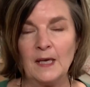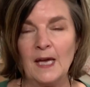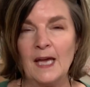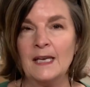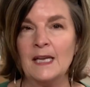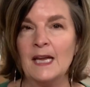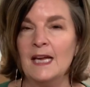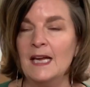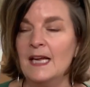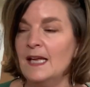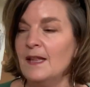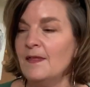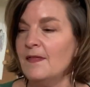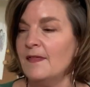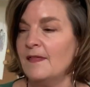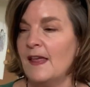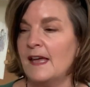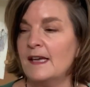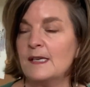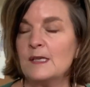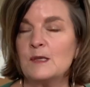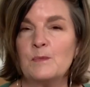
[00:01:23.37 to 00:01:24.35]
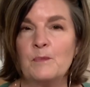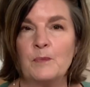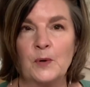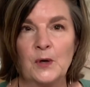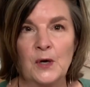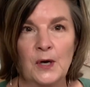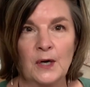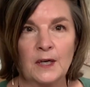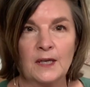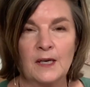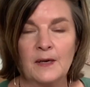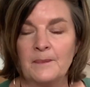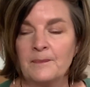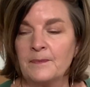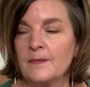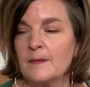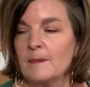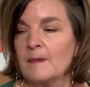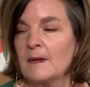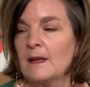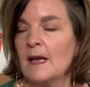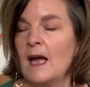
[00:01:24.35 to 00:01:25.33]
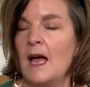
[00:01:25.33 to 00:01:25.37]
And in this book,
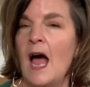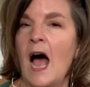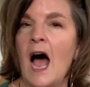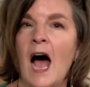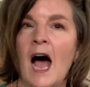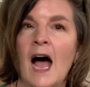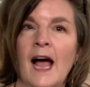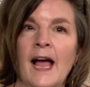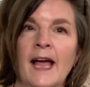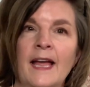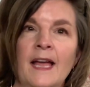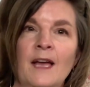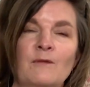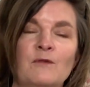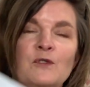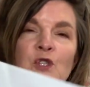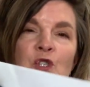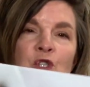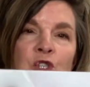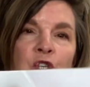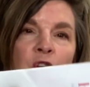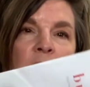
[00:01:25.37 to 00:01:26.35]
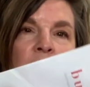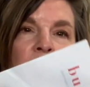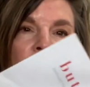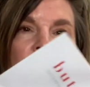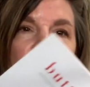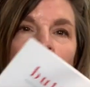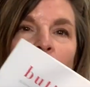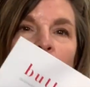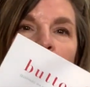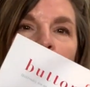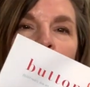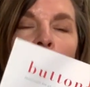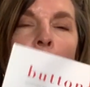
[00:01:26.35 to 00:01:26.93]
I have shared